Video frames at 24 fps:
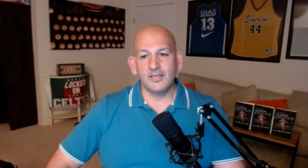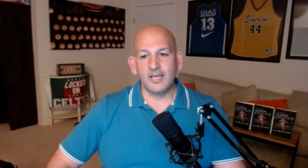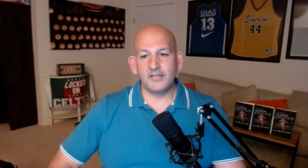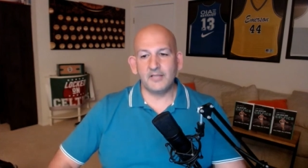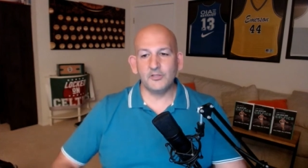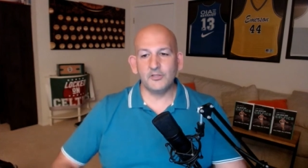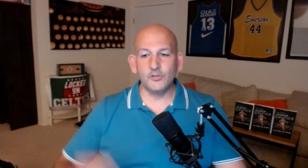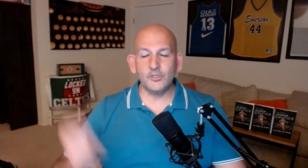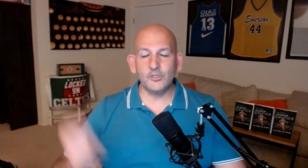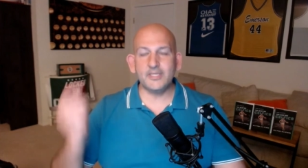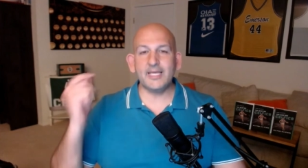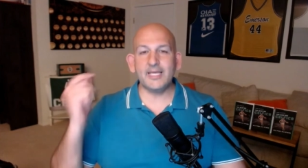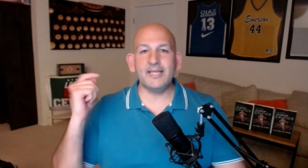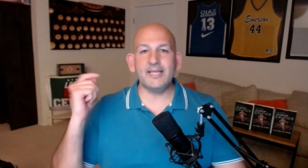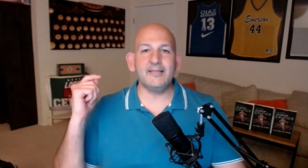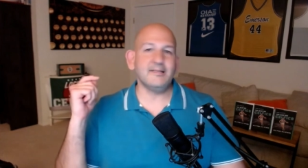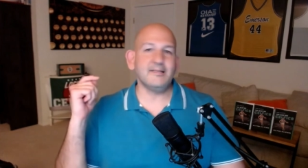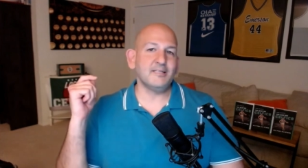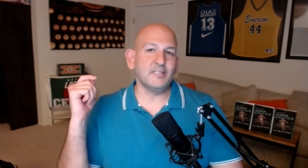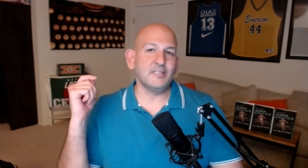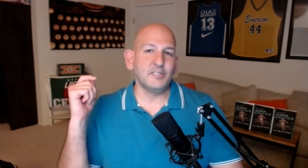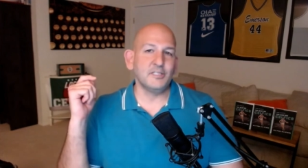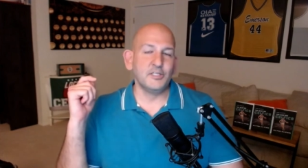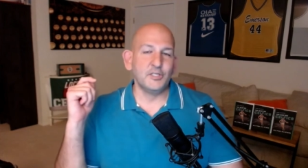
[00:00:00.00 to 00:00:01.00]
And you look
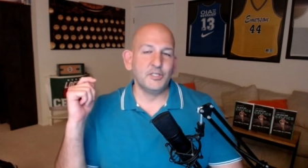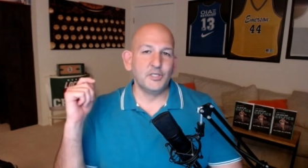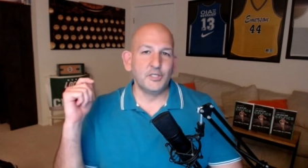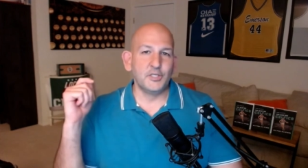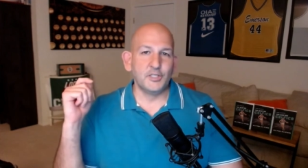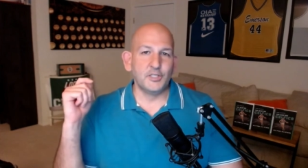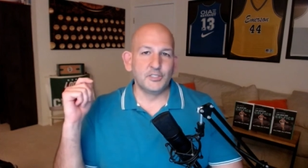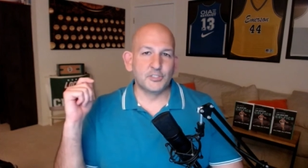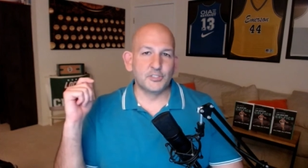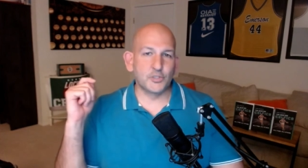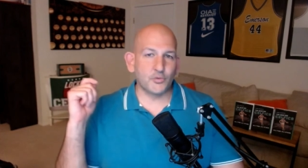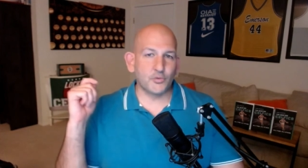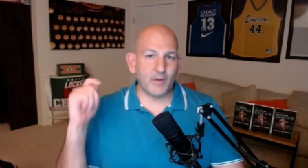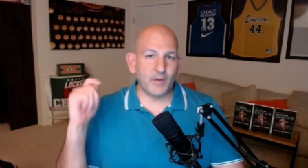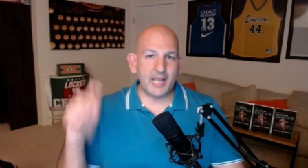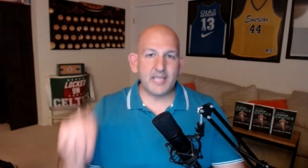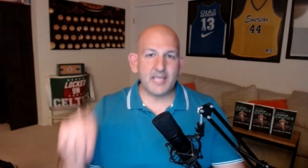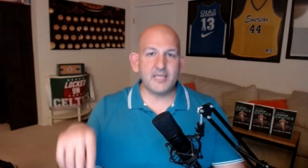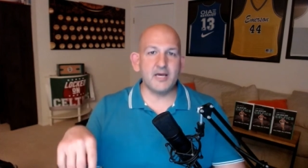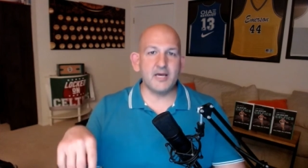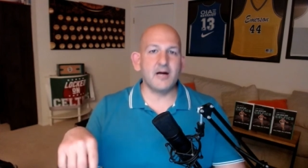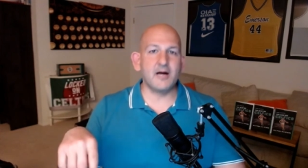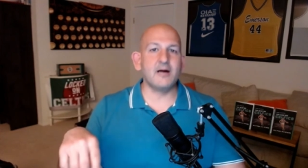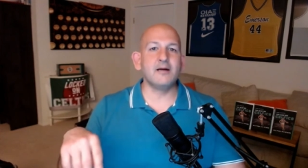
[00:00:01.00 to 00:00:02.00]
at
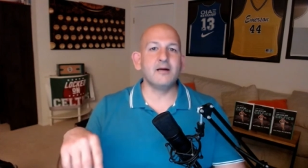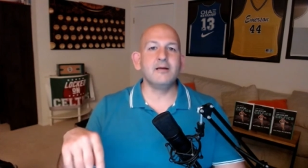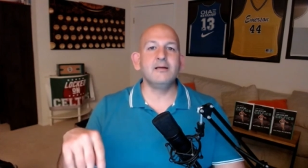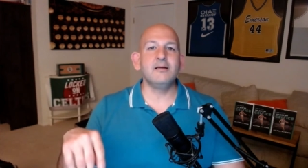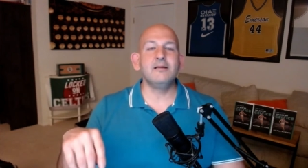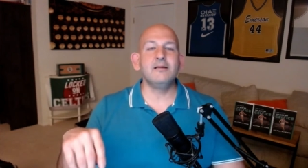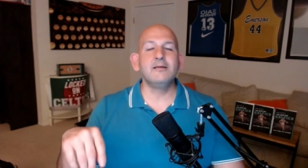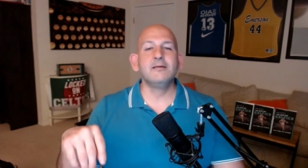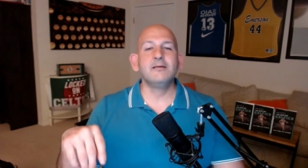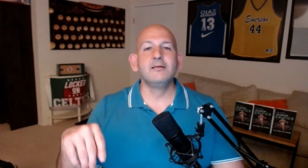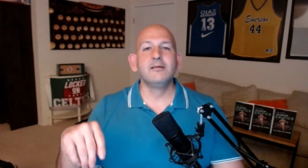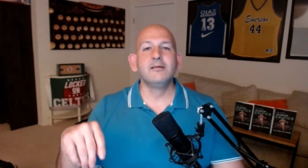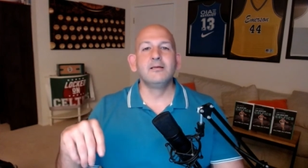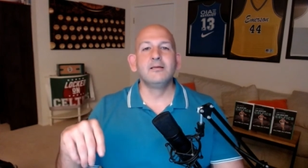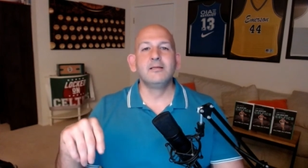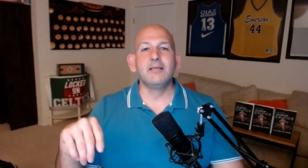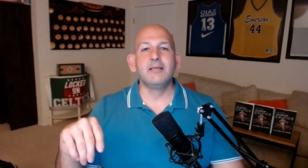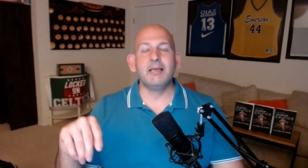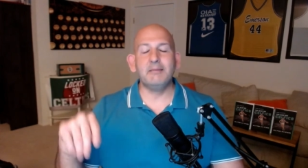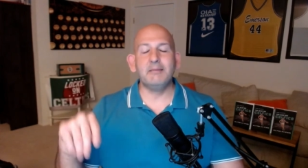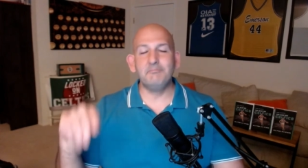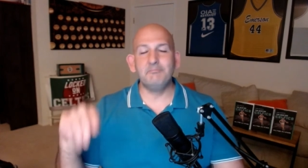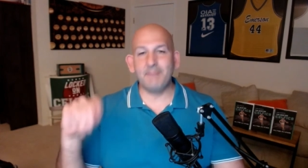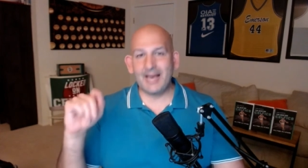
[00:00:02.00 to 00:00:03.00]
Trae Young
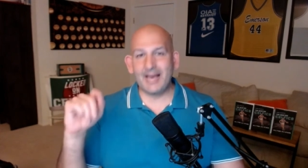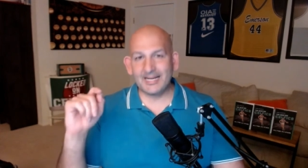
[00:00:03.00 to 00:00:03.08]
in